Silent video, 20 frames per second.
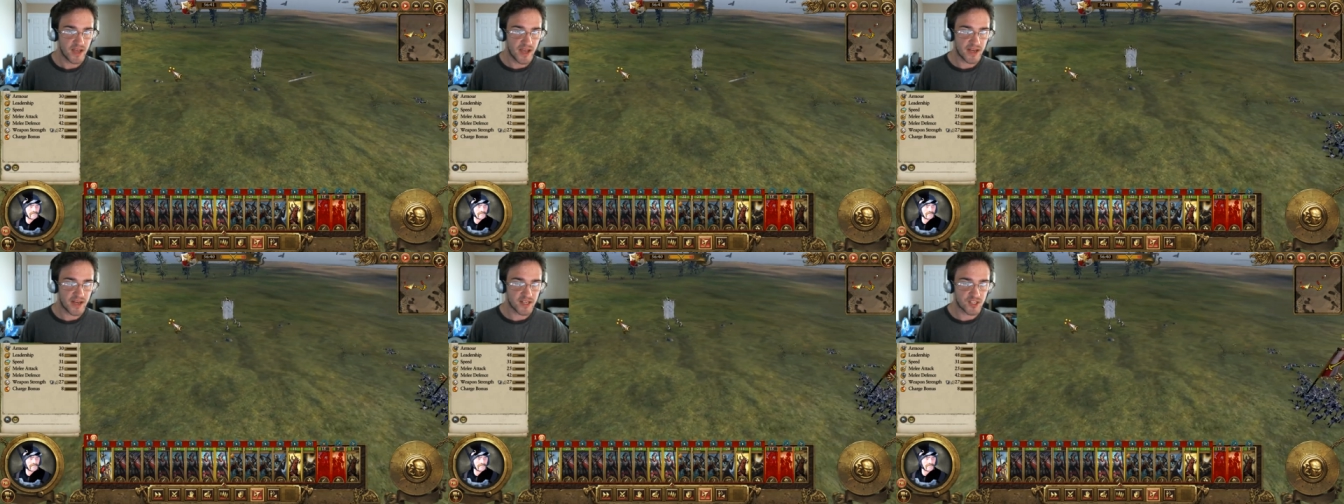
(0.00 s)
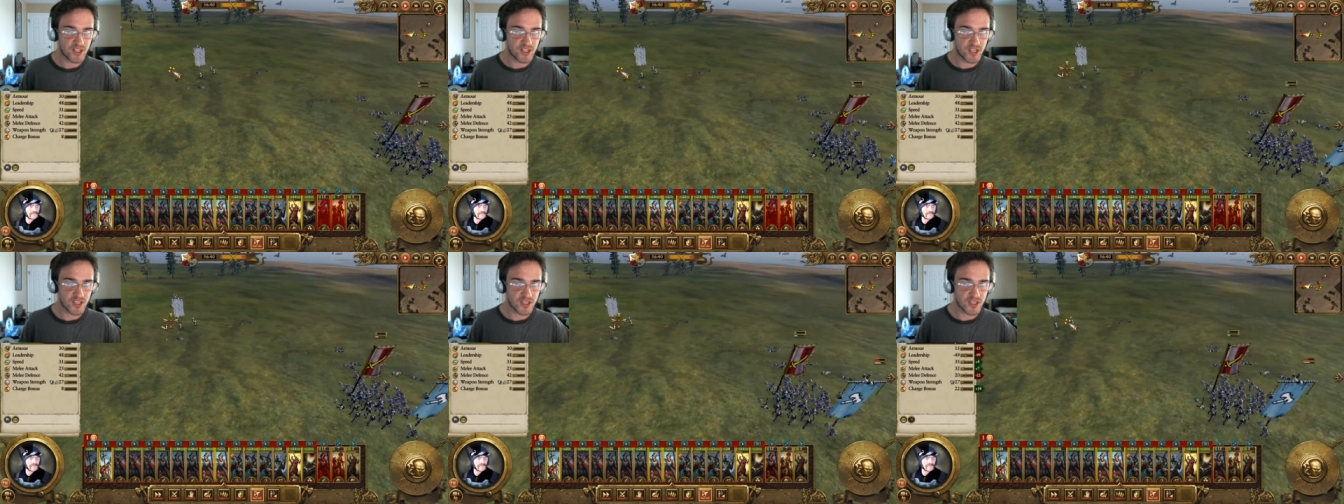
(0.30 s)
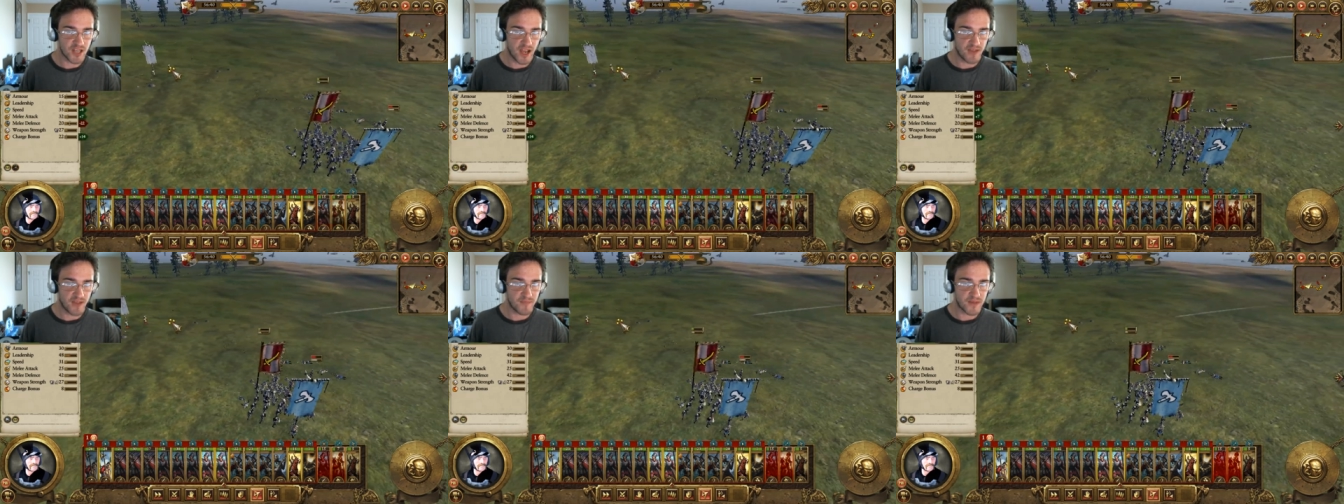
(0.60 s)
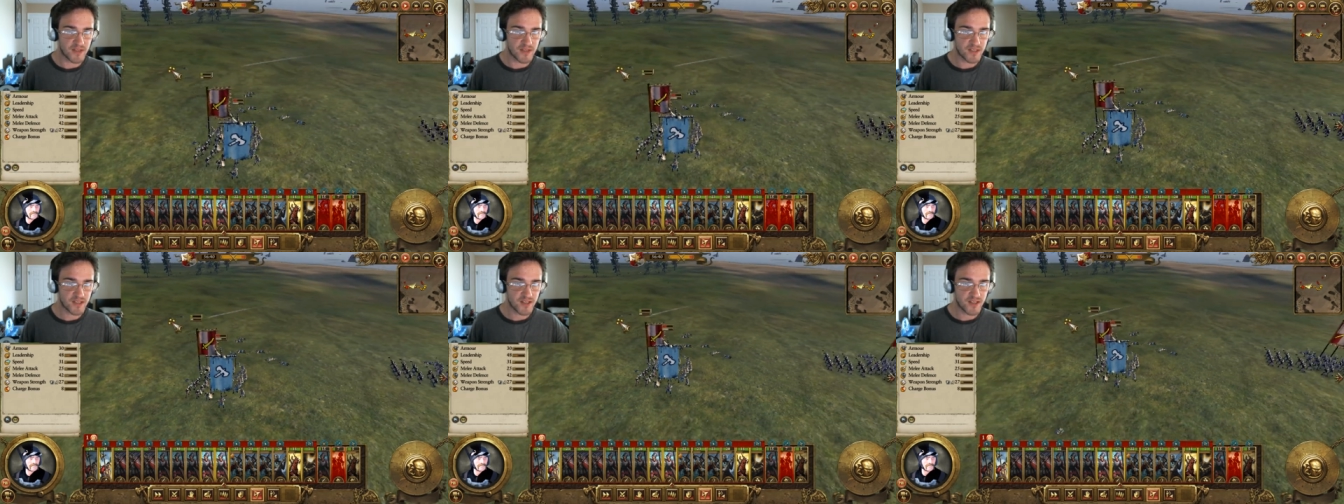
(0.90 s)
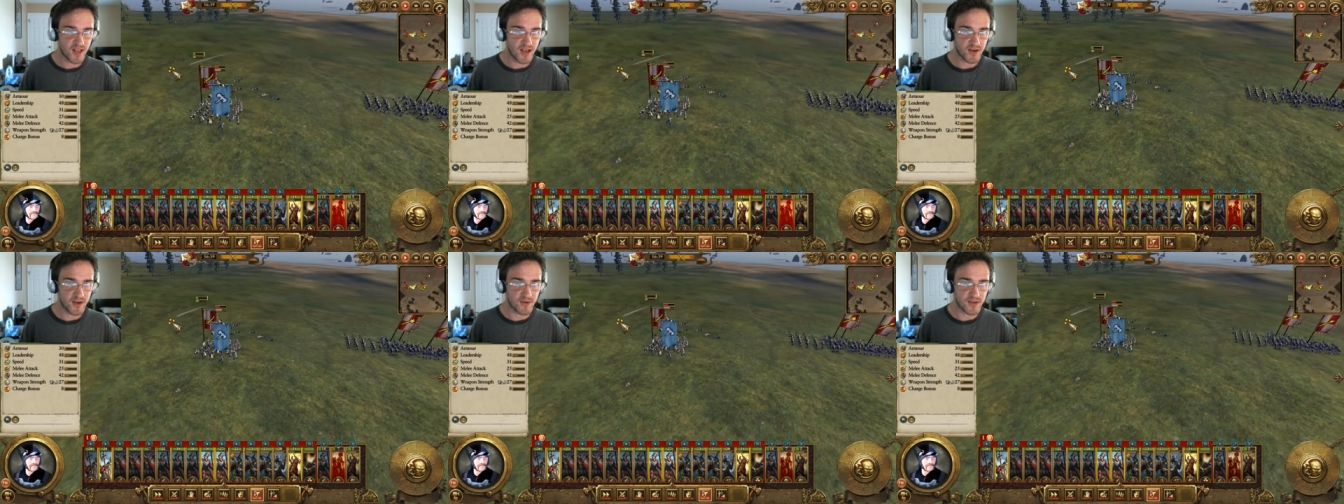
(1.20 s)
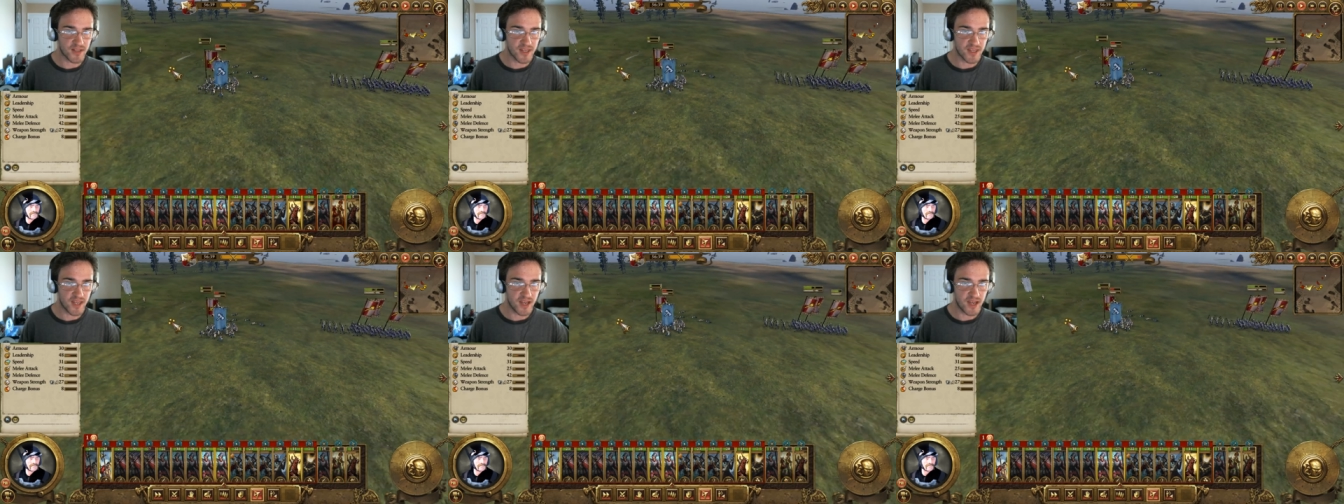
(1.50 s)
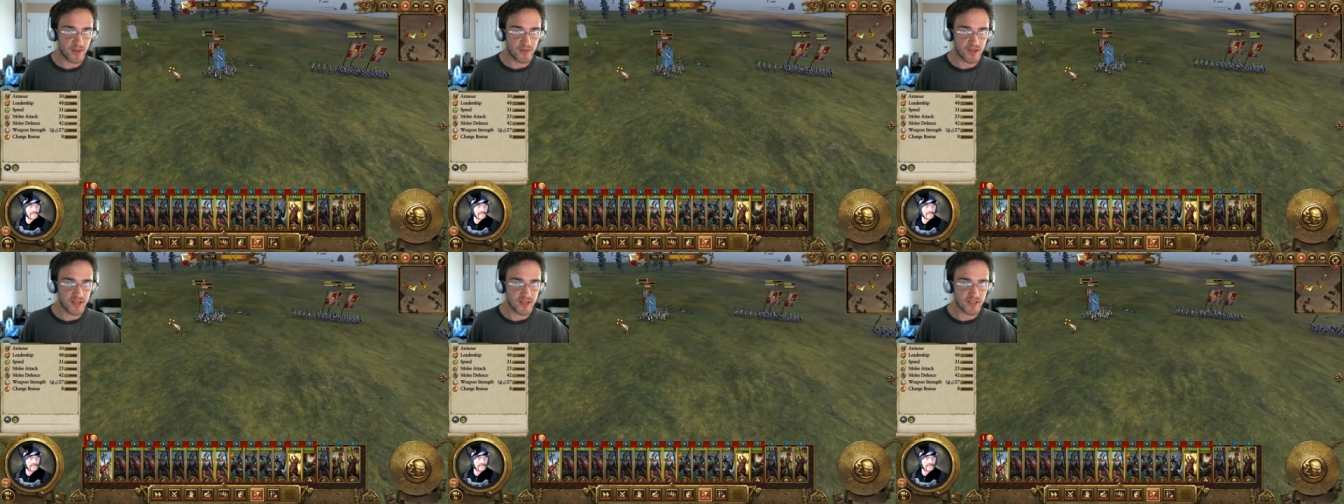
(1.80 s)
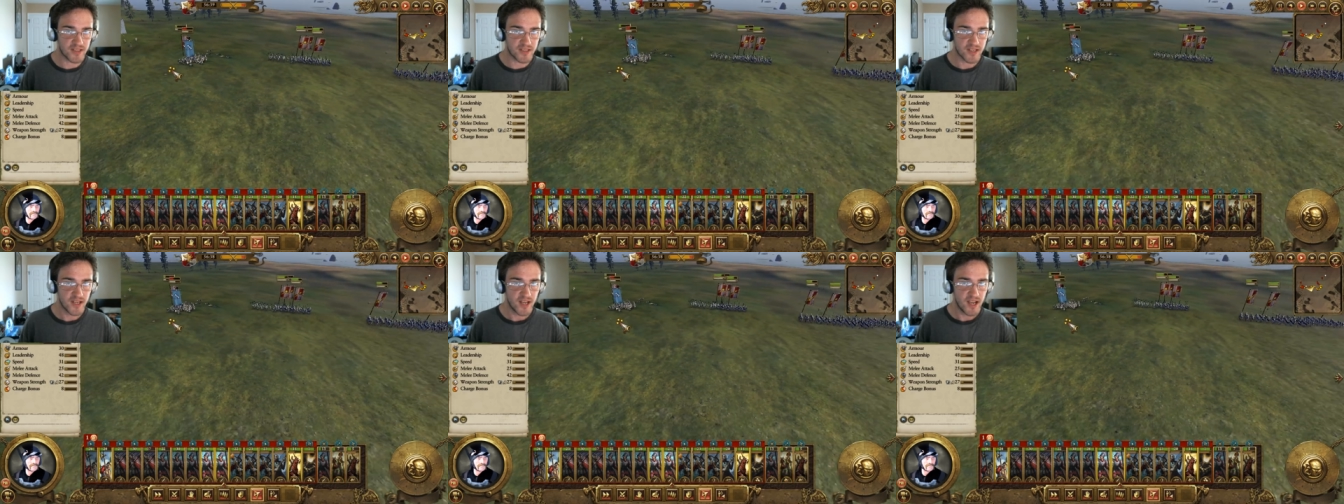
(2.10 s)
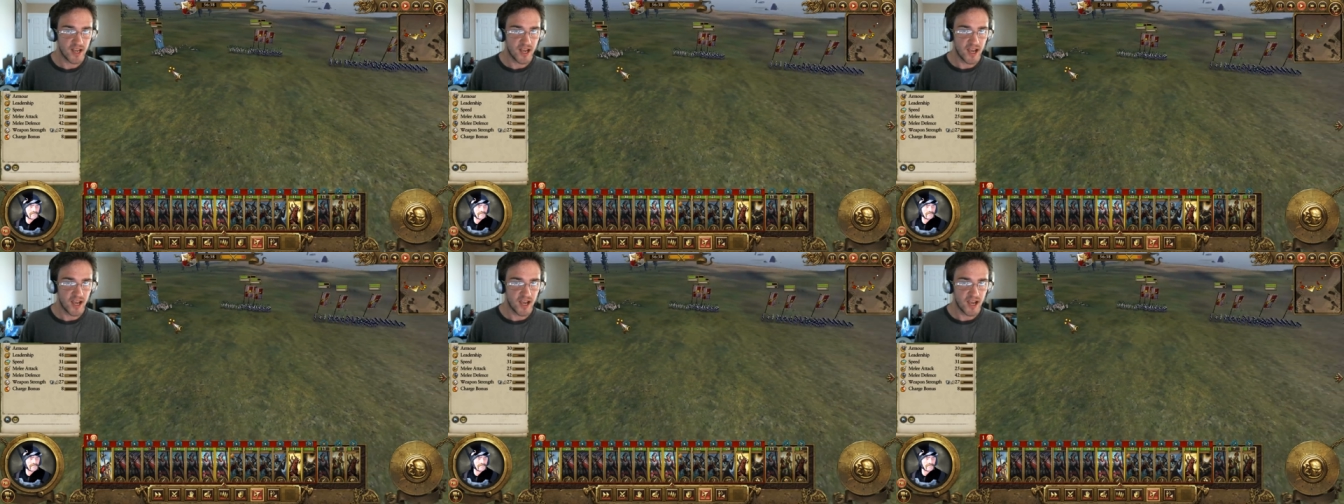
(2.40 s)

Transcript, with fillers: And it's just... I've been slaughtering the enemies.